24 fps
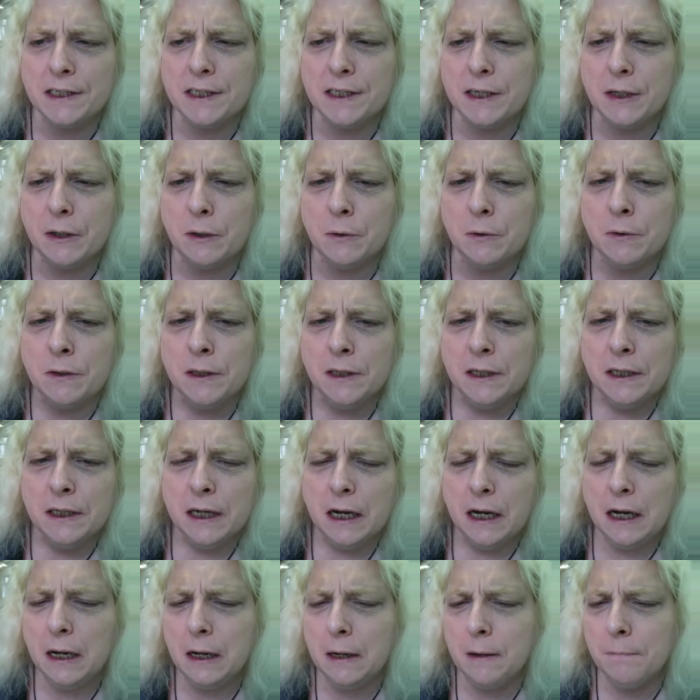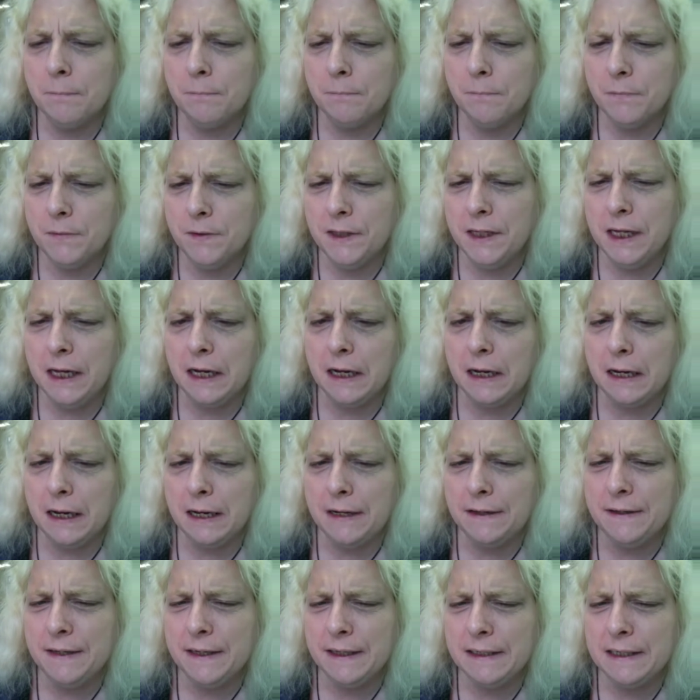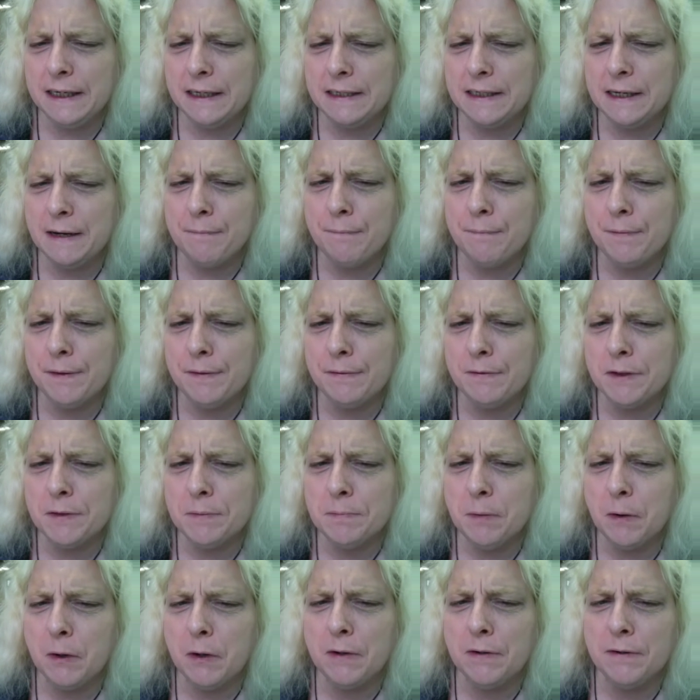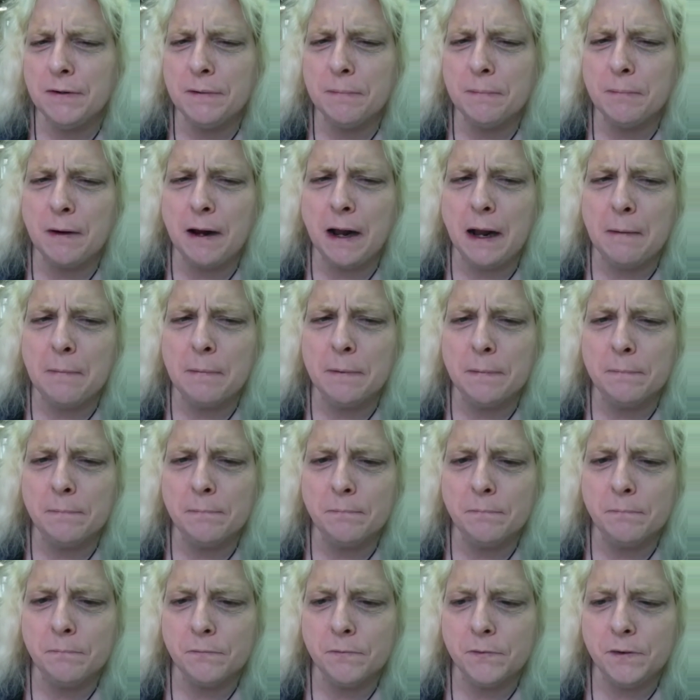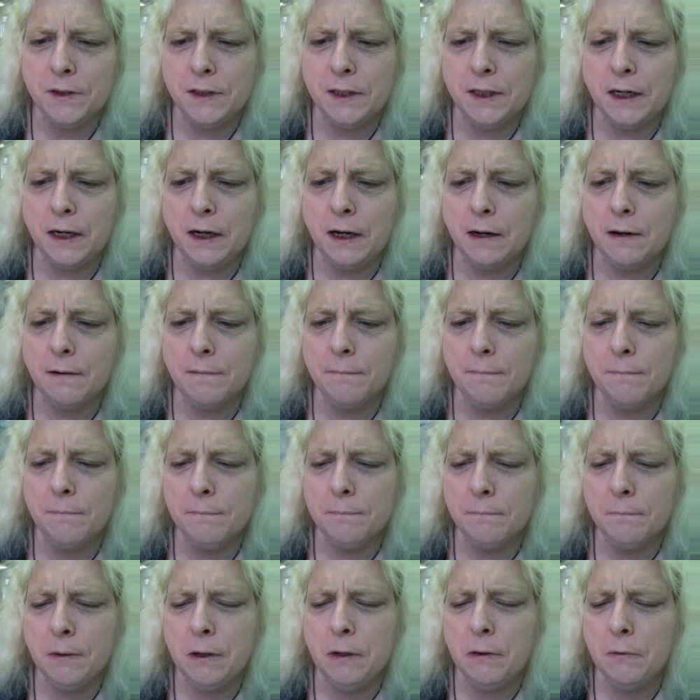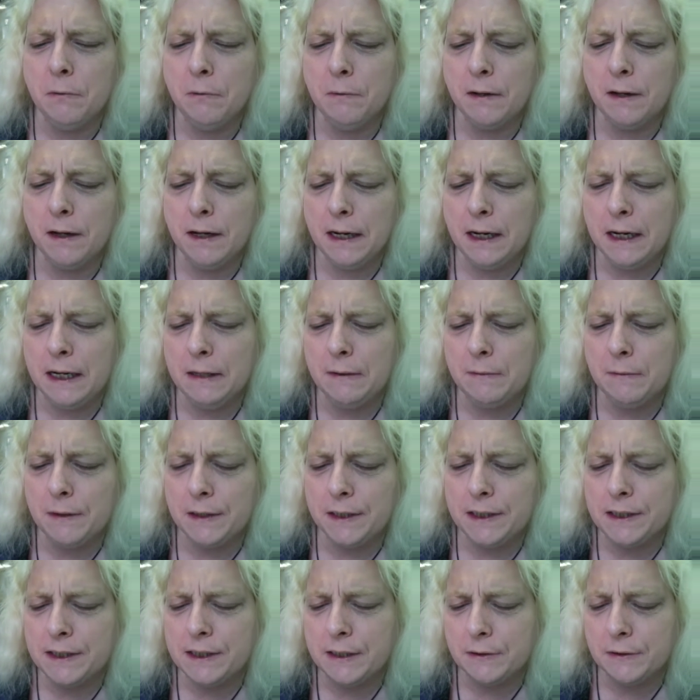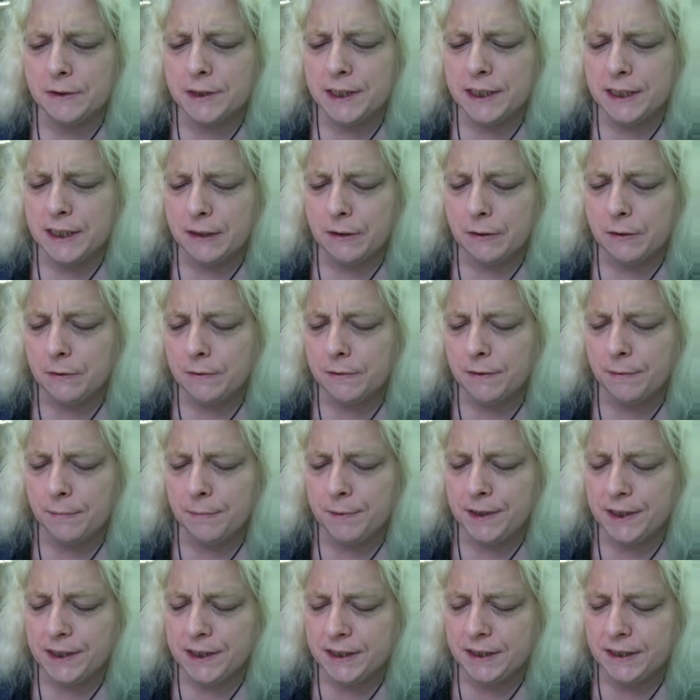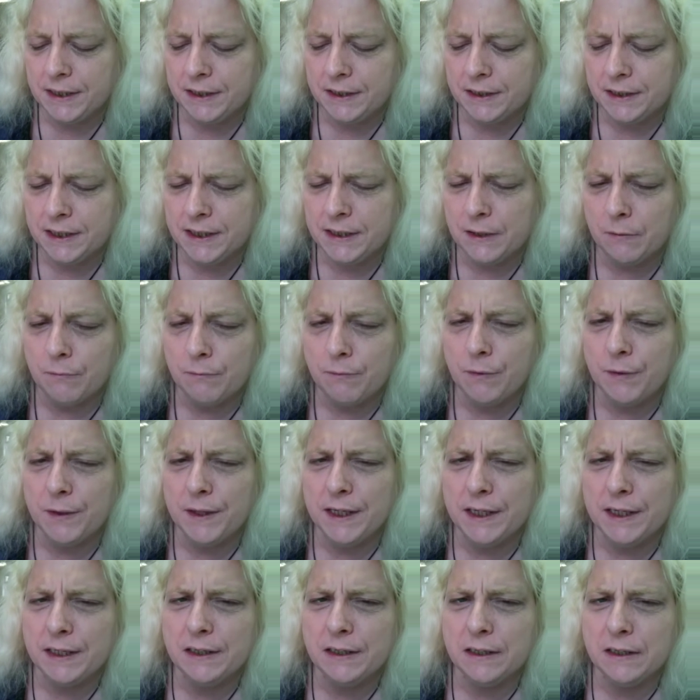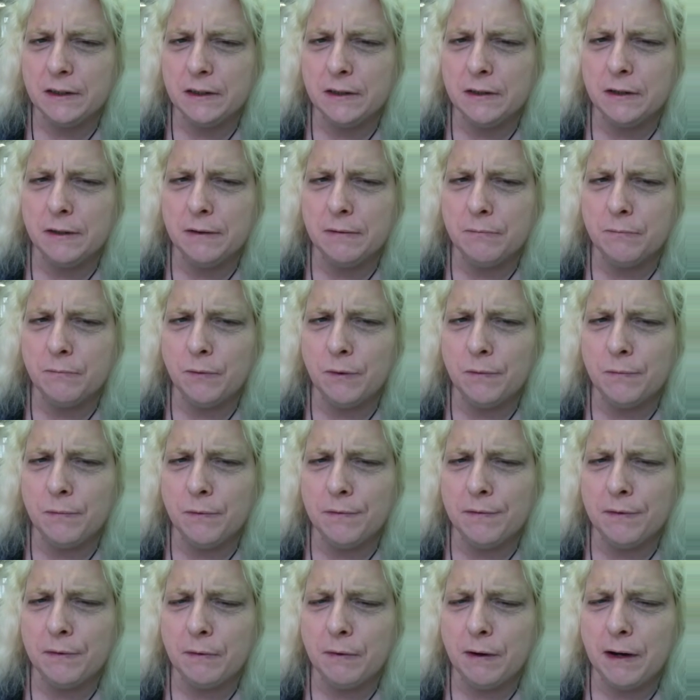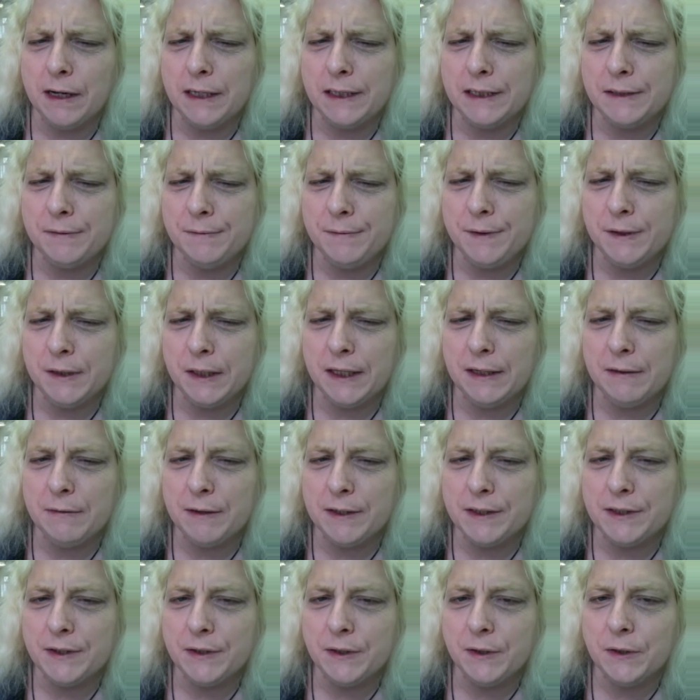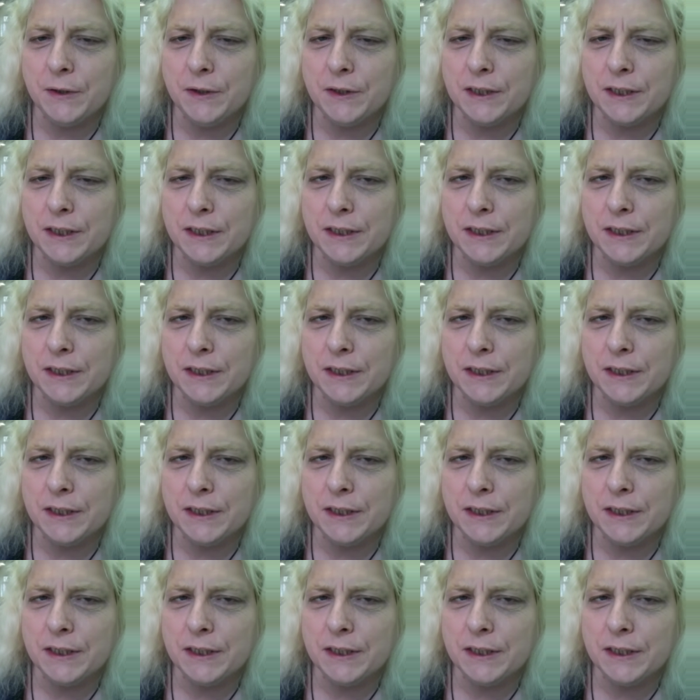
So, um, yeah, I think that definitely was part of the problem. Yeah. Well, anyway, so still, it'll be still really good movie to watch if you like westerns.